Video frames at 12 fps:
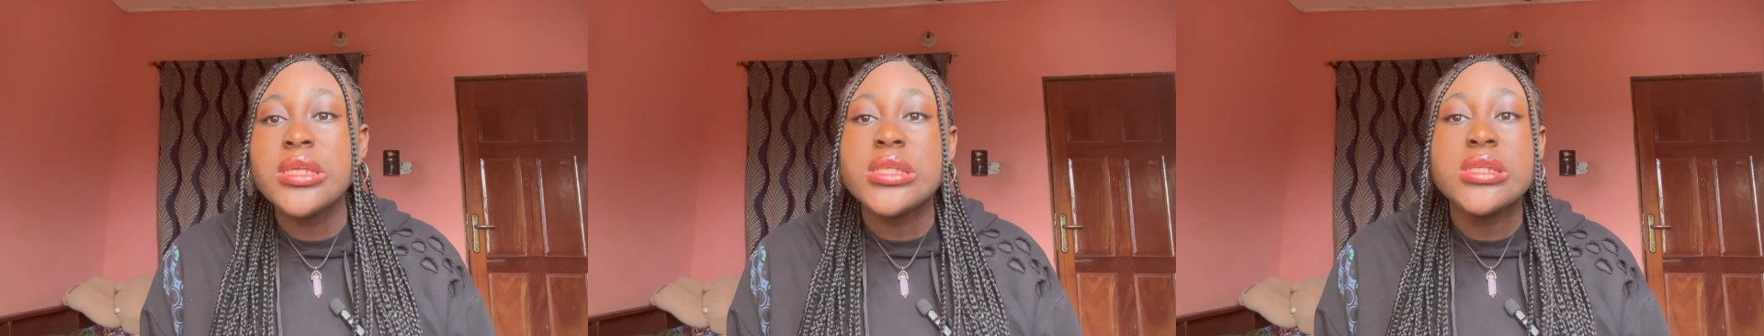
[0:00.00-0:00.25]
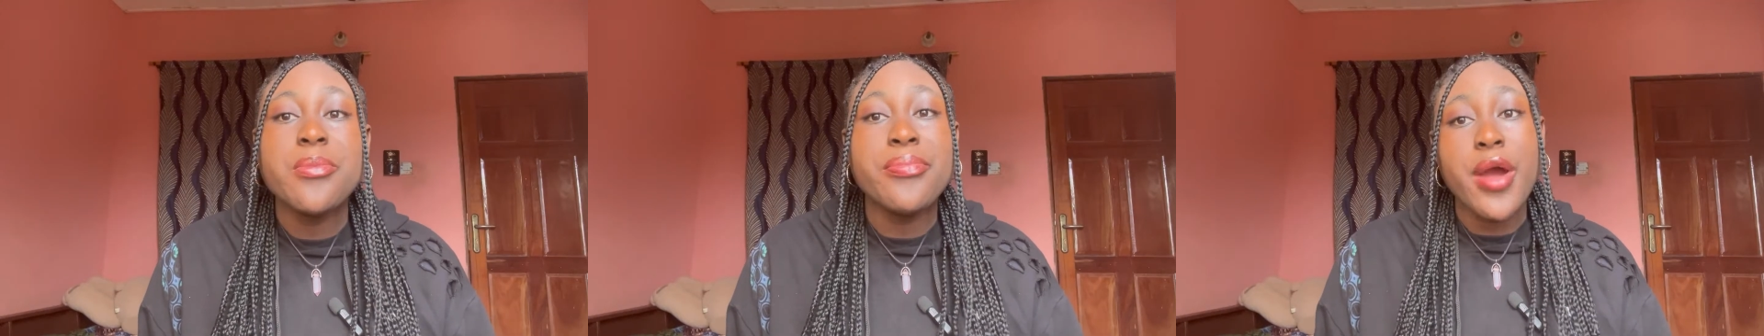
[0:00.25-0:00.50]
it
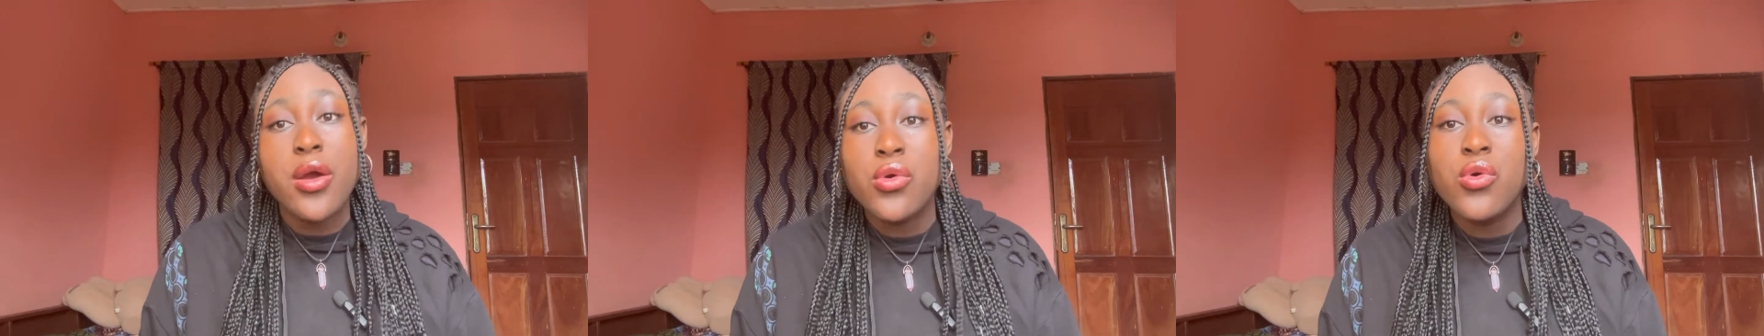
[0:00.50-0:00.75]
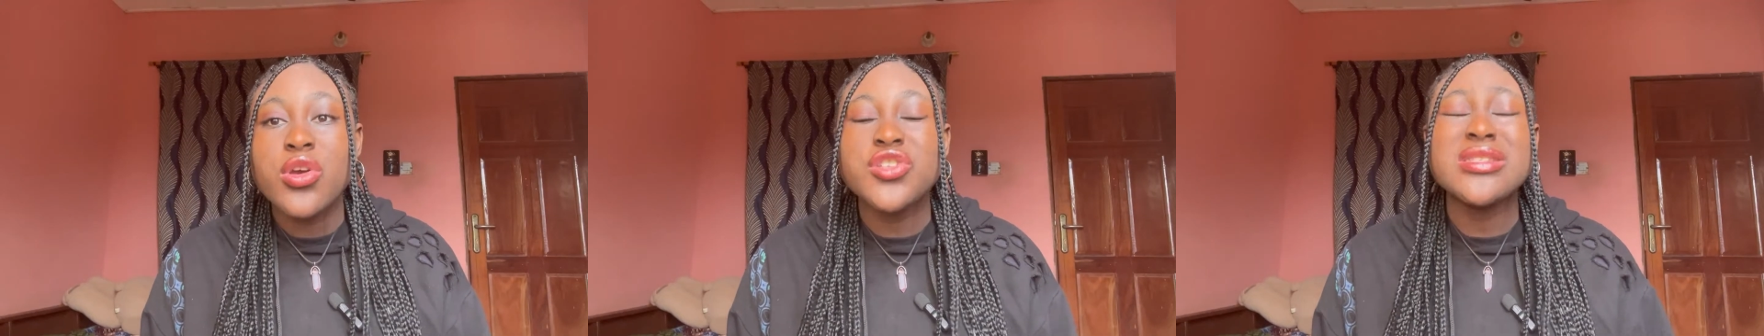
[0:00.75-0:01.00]
is a prank.
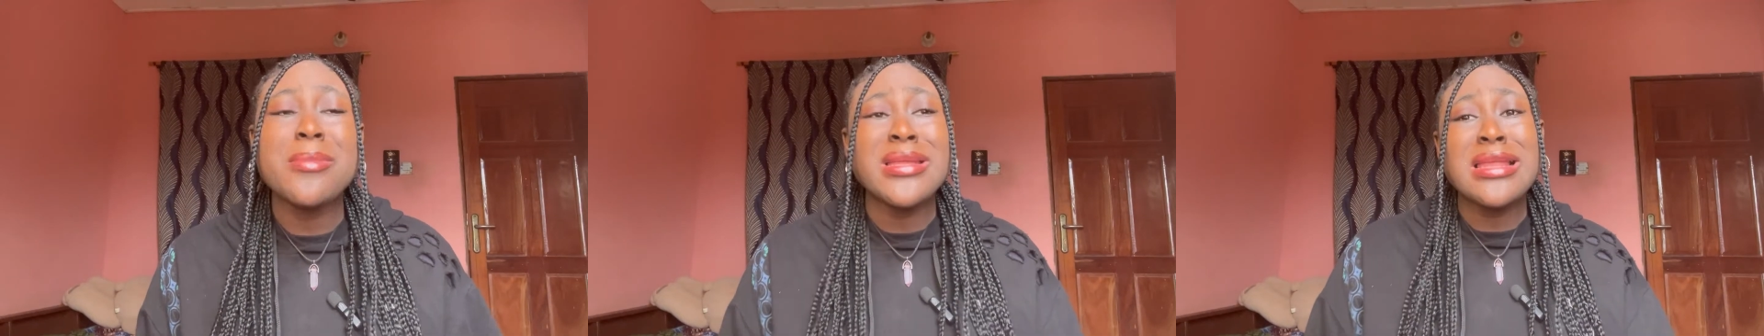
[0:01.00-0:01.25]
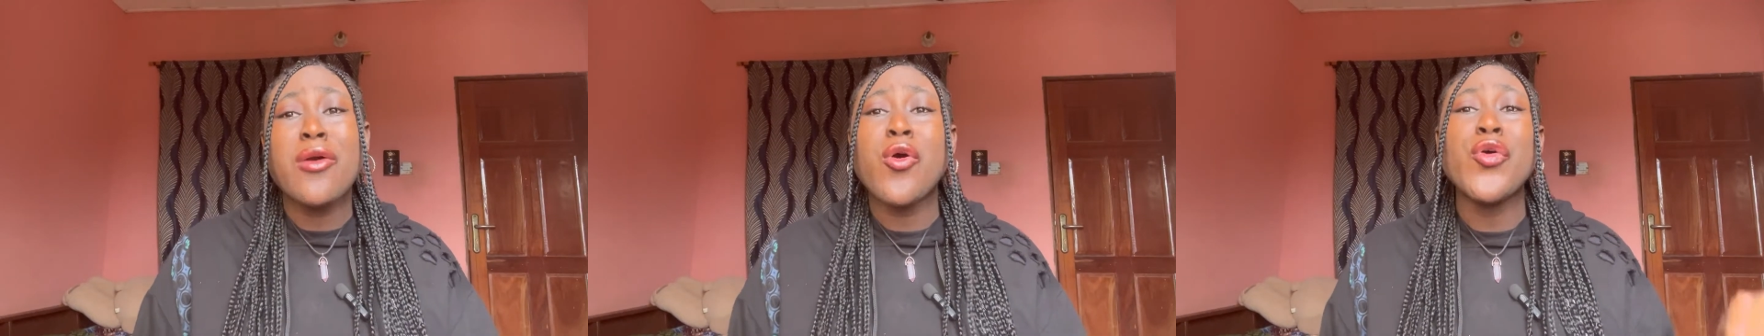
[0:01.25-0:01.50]
Oh. She was like,
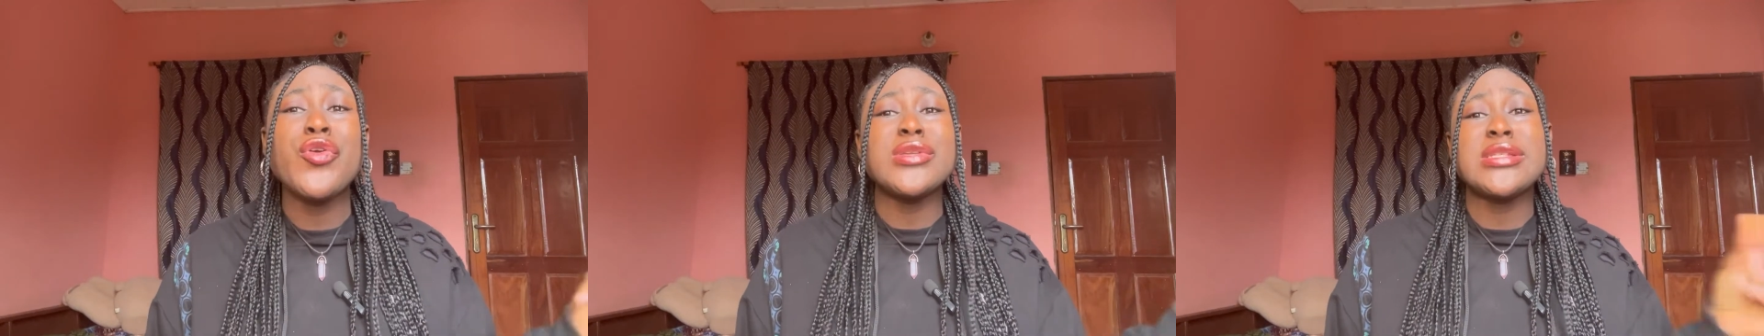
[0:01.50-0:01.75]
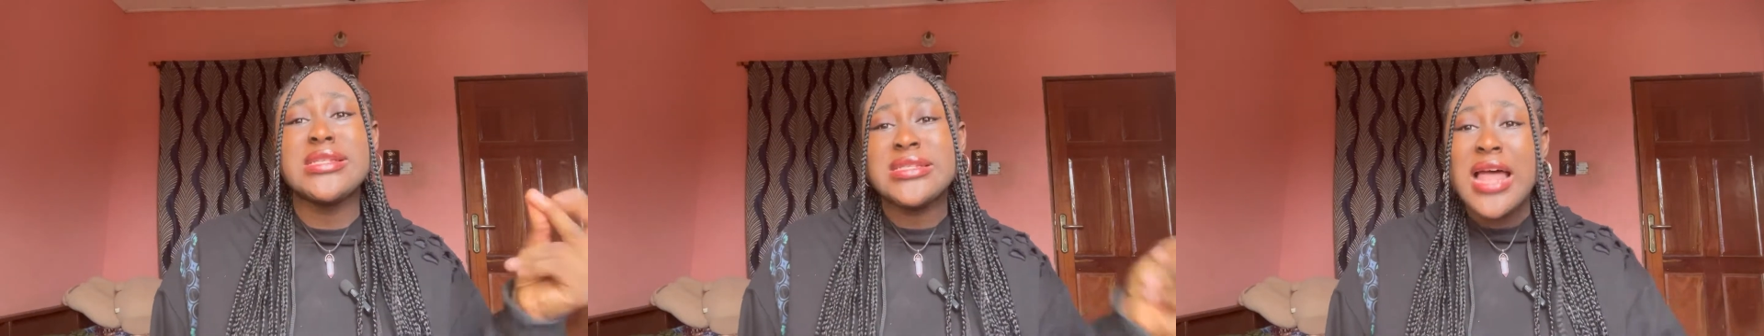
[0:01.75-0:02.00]
better call your
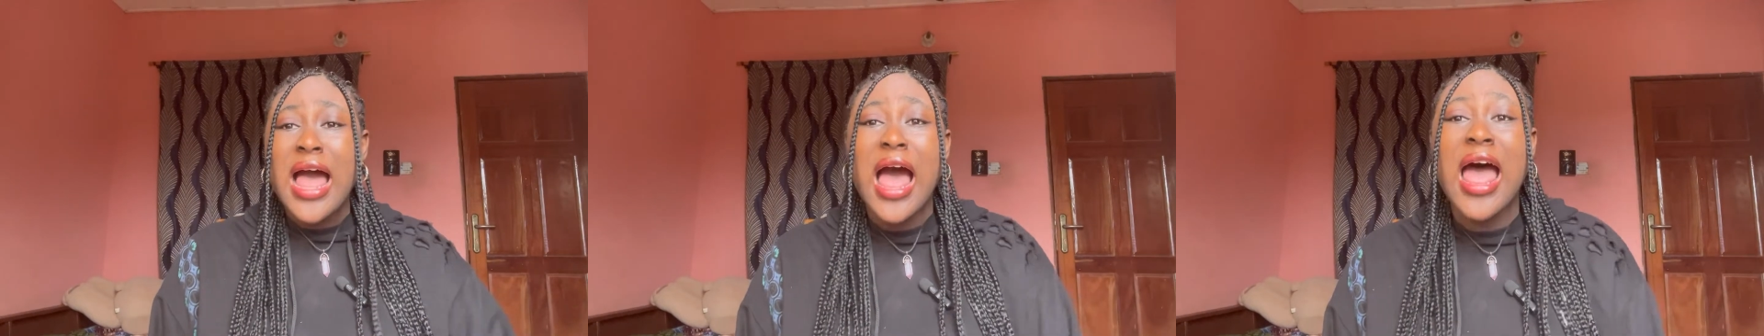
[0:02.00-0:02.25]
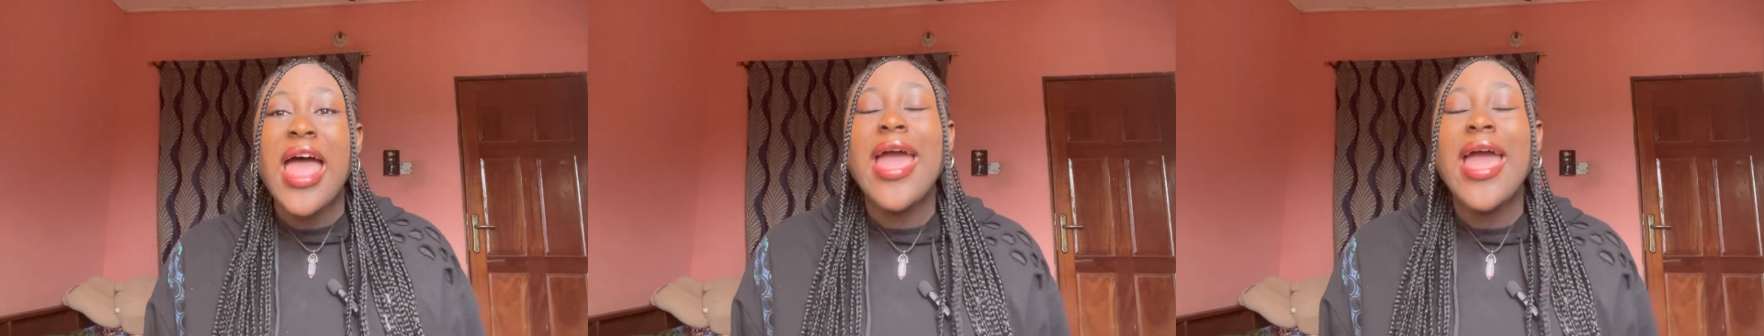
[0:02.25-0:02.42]
sister.